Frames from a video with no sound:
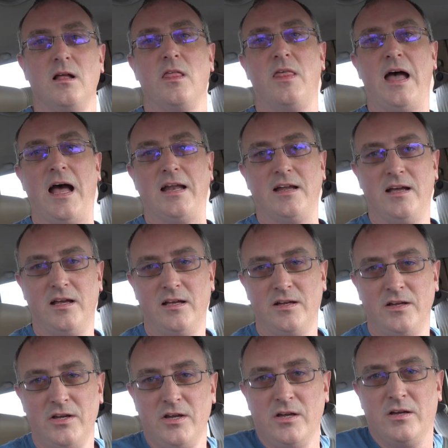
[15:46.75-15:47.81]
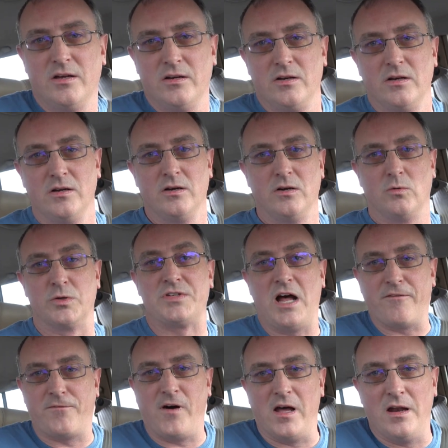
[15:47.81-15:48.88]
That was
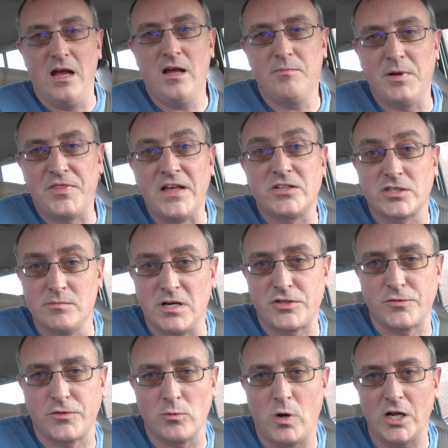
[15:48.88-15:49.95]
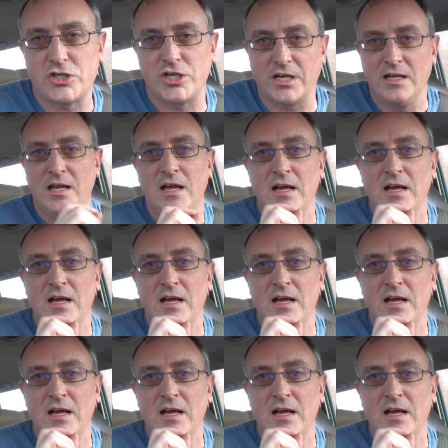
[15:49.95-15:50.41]
not fun, but thanks so much for watching.